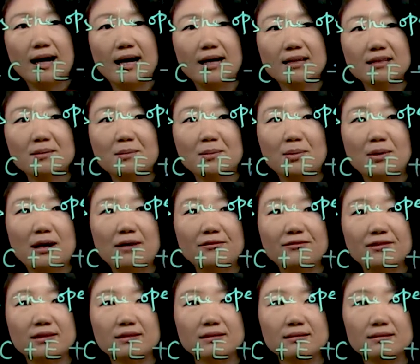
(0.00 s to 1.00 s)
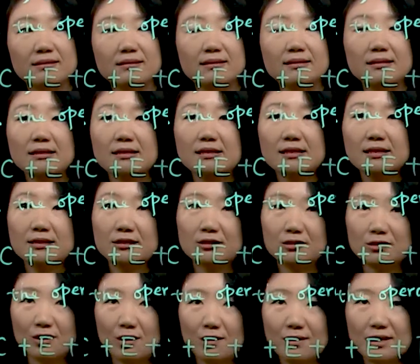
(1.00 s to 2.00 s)
and the profit.
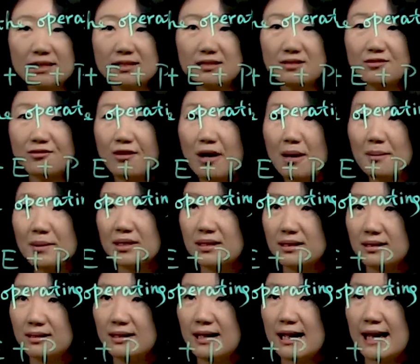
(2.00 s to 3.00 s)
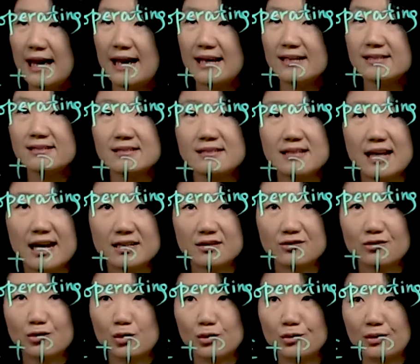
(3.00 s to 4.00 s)
So in this formula, S stands
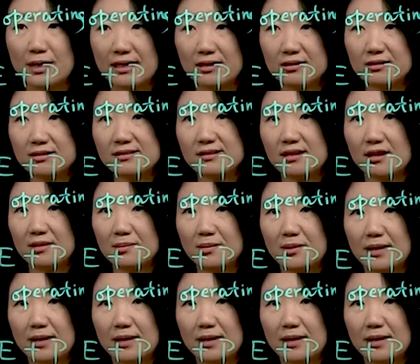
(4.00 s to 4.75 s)
for regular selling